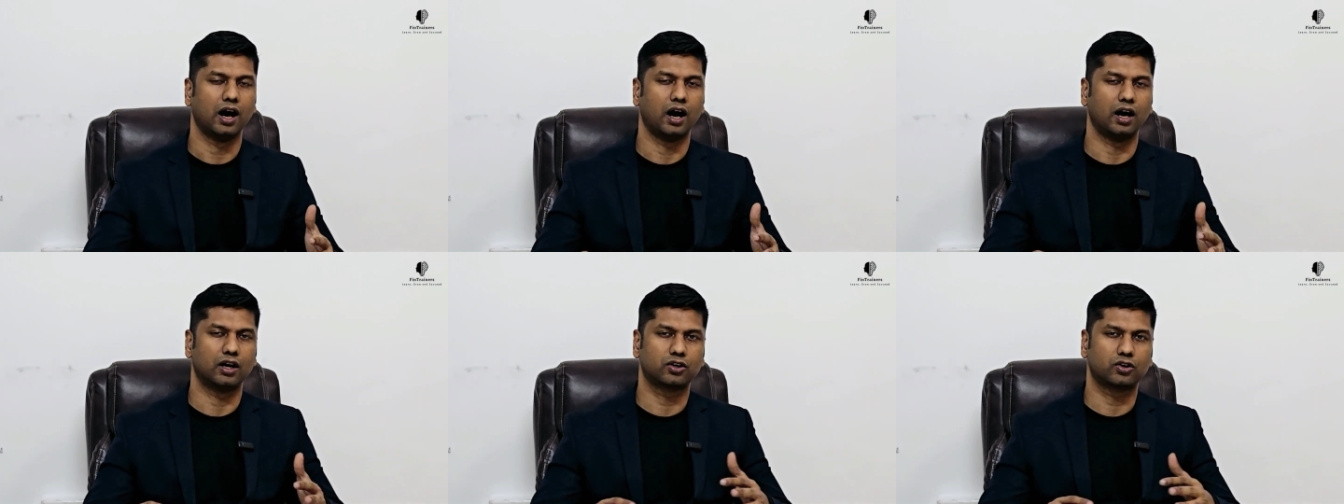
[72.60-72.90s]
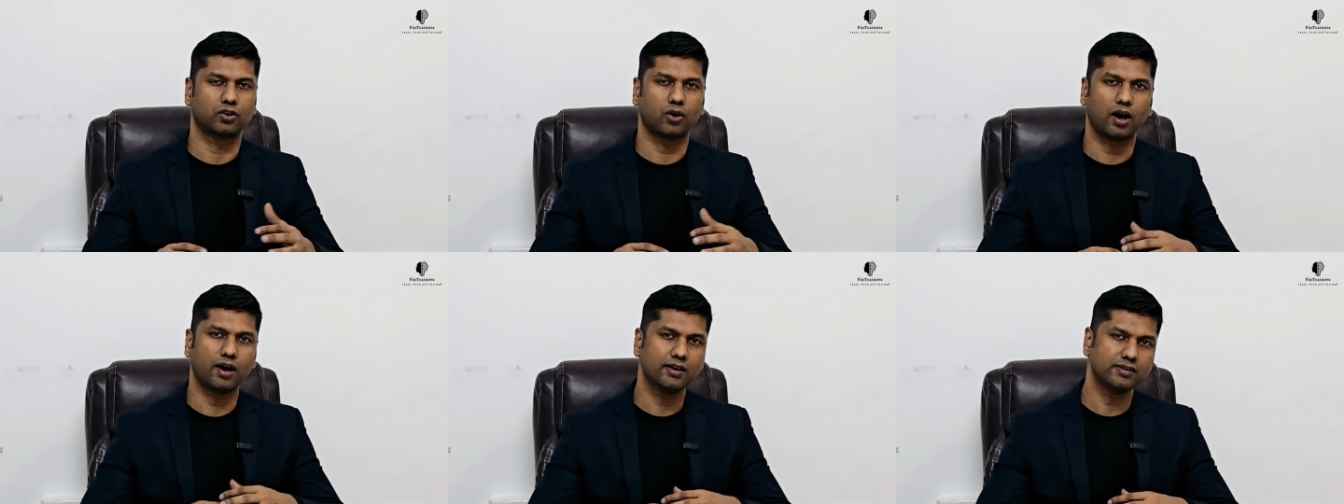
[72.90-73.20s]

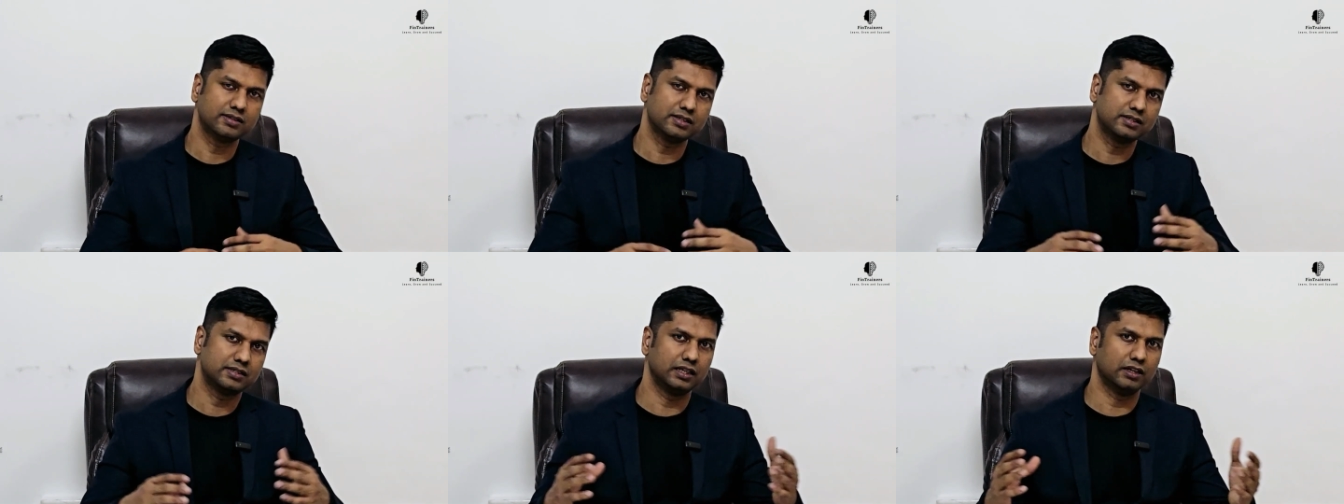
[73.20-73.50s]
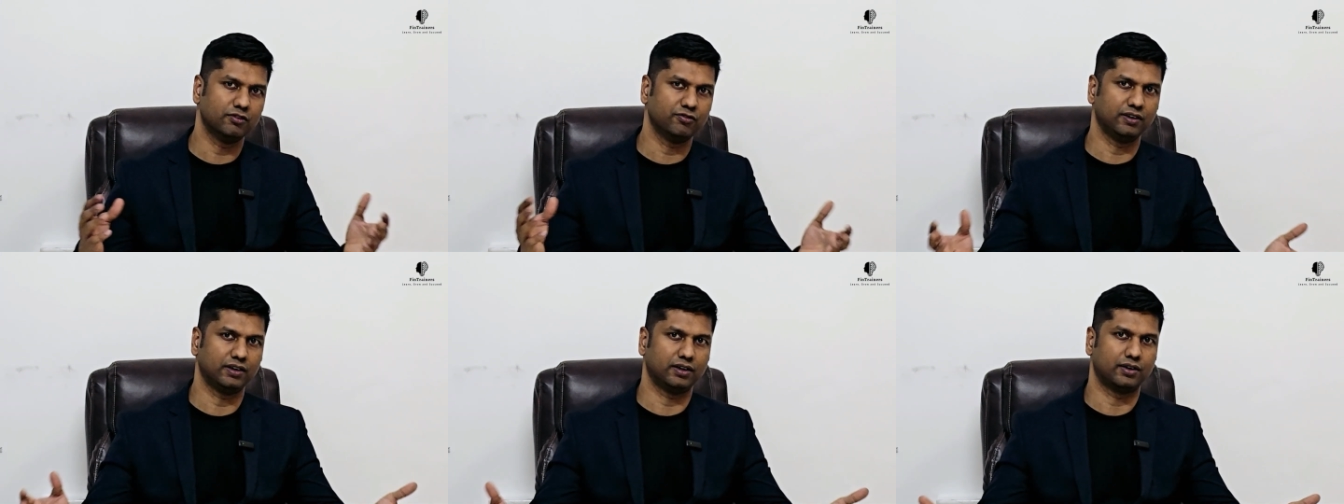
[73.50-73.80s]
across the
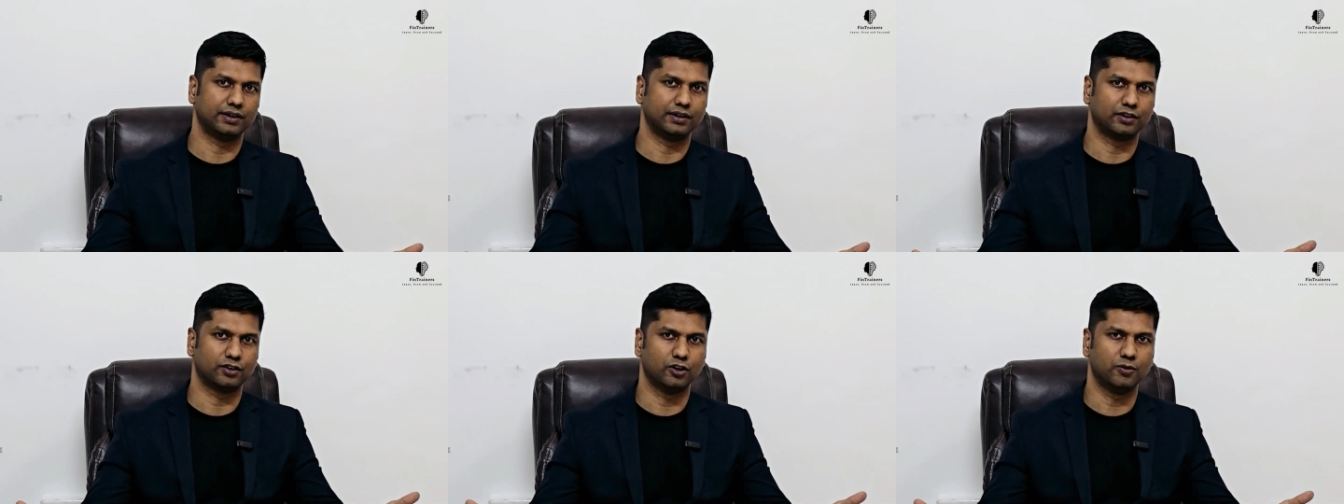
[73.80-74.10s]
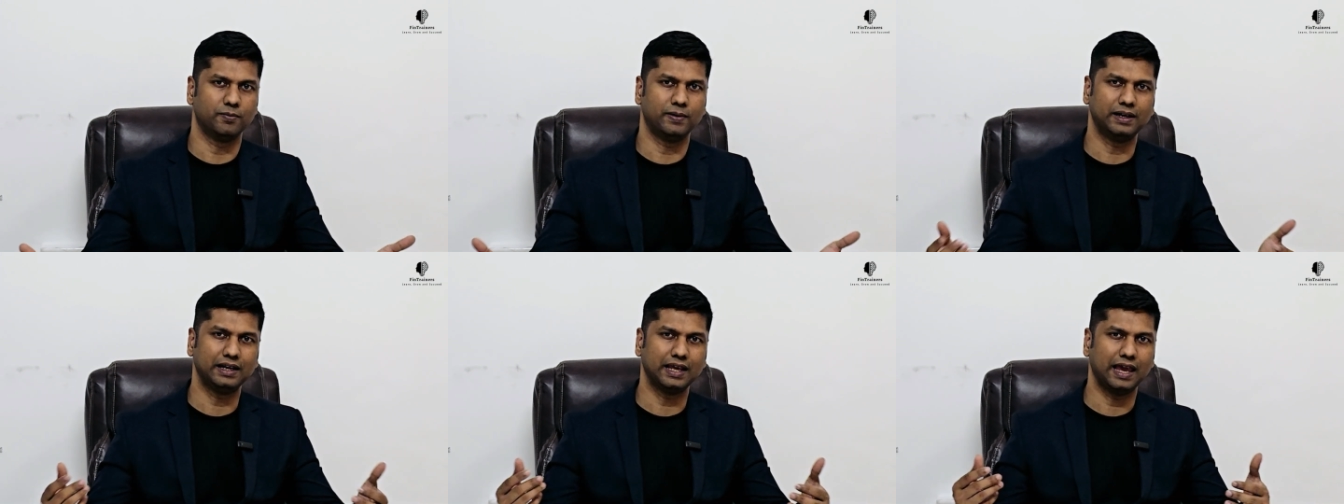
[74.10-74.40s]
CFA
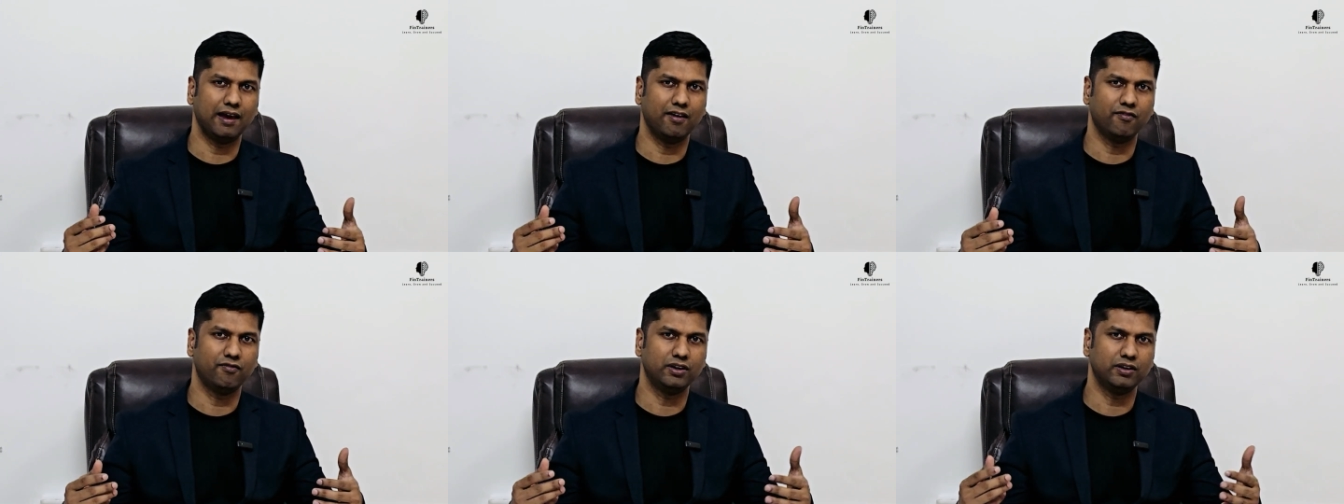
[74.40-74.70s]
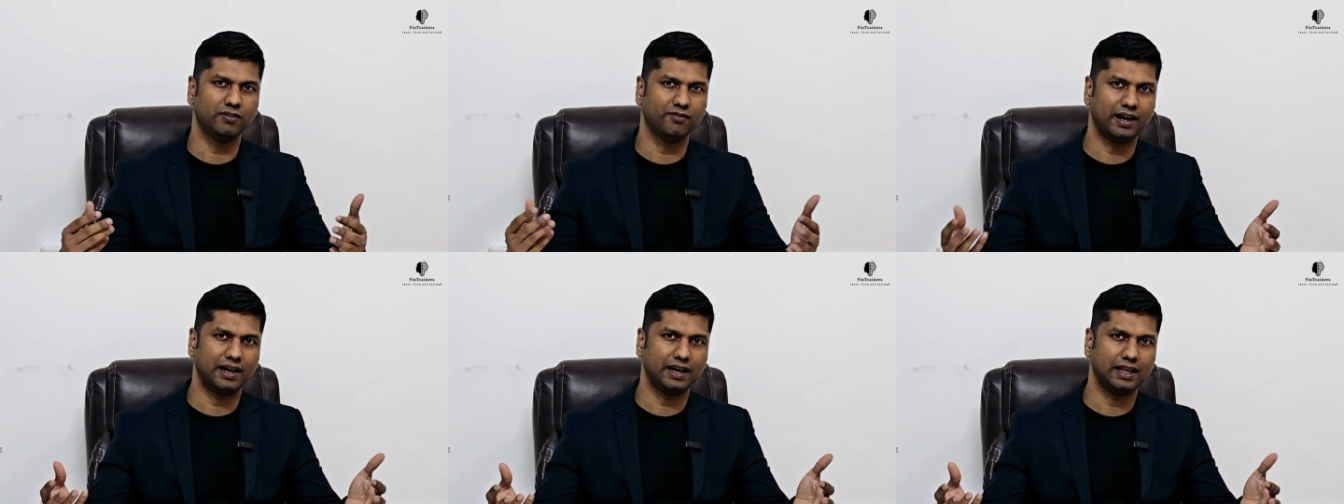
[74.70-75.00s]
curriculum and
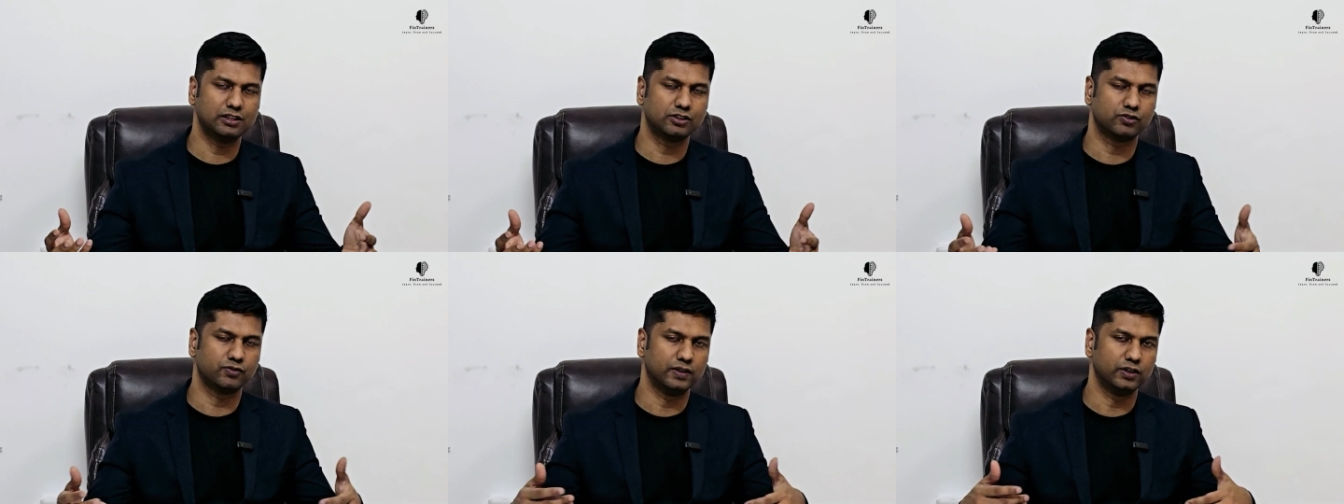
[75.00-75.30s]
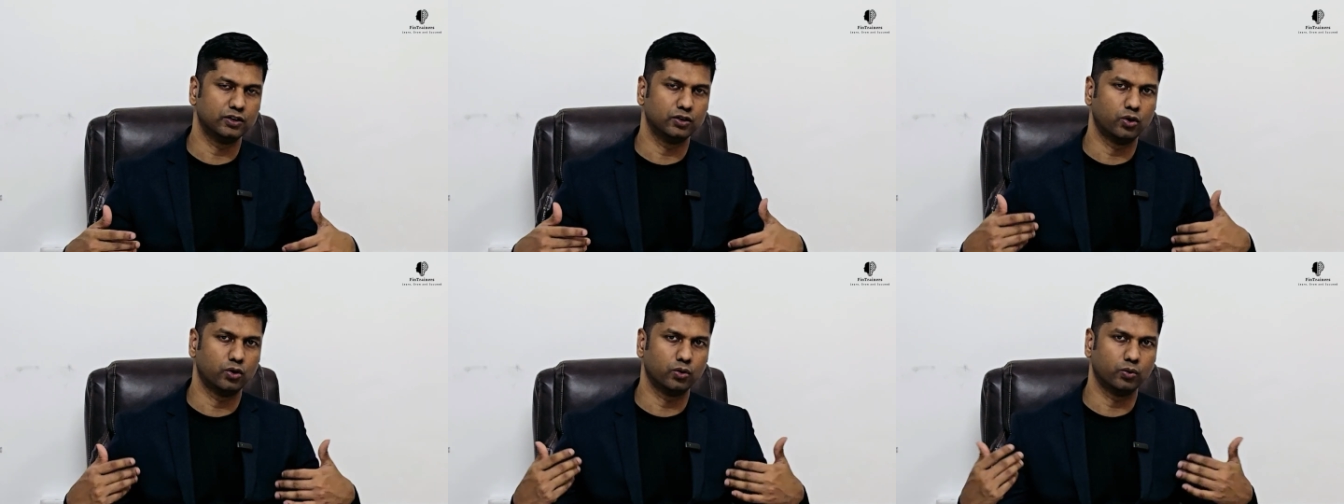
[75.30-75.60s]
everywhere else when
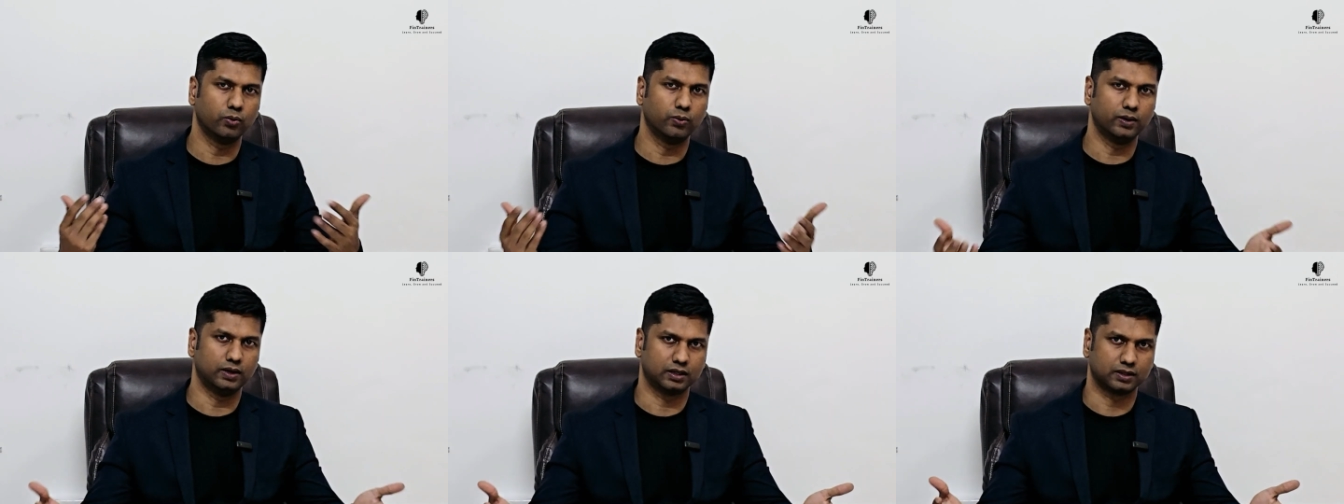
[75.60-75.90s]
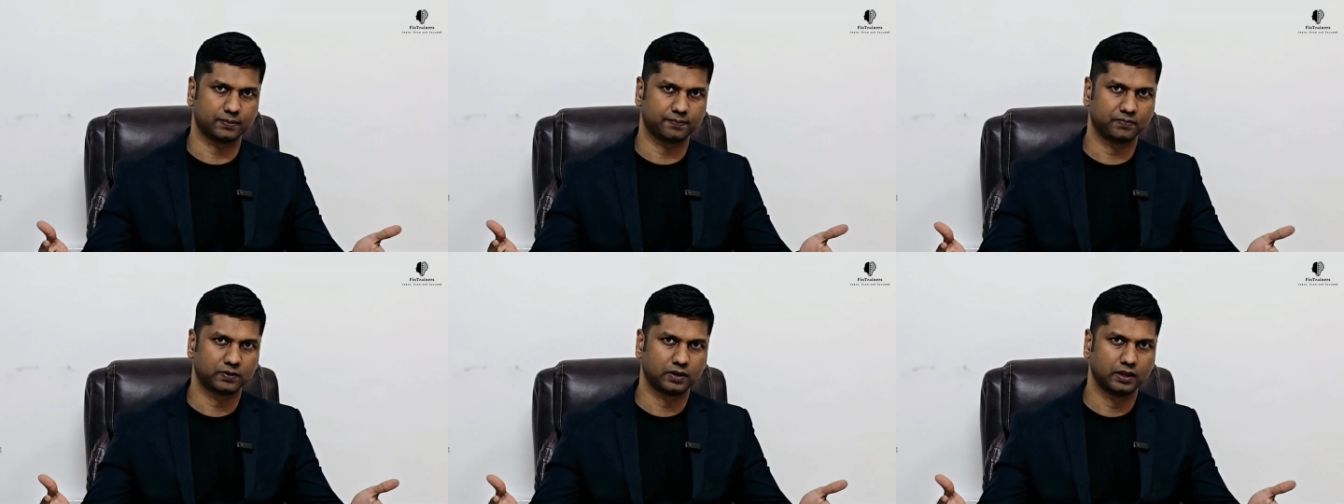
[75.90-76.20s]
you go to work.